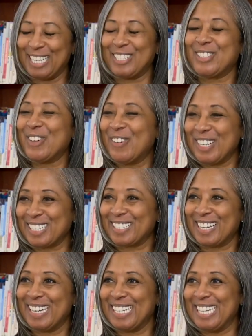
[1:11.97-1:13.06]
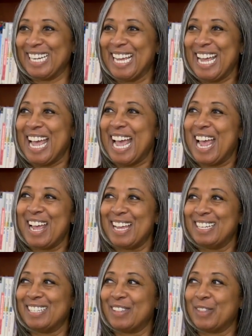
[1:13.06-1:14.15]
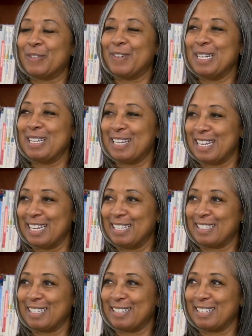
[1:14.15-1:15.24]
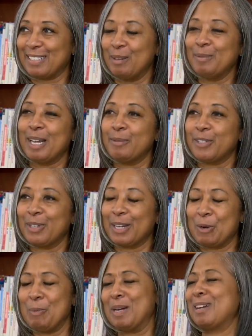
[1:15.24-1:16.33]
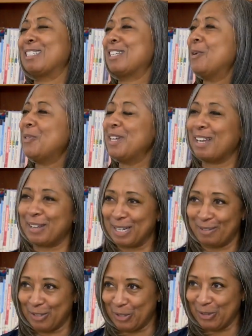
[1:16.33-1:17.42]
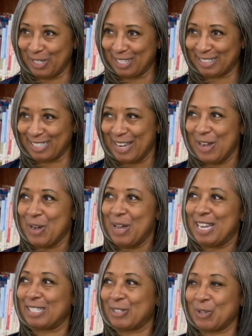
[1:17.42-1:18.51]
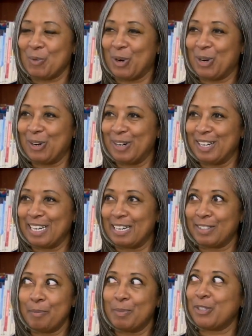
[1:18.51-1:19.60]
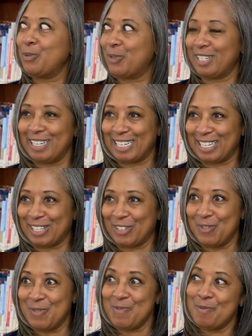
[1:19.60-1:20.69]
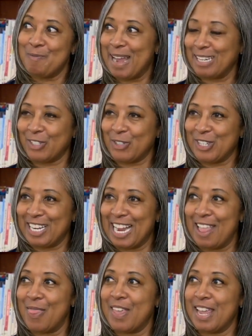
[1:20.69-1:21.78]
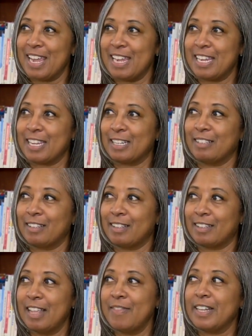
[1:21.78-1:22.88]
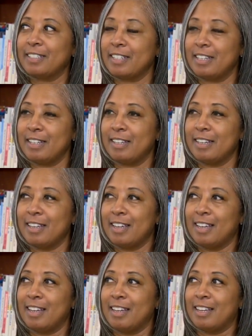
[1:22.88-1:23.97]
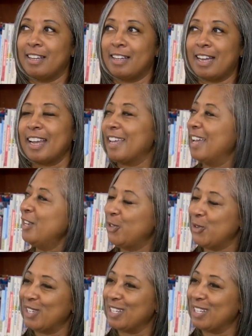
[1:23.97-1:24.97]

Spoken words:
It's so exciting. And the funny thing is that sometimes they're like, oh my gosh, I don't think I could ever do this. It's so hard. And I say, but you did it. You mastered it. And they see, I can do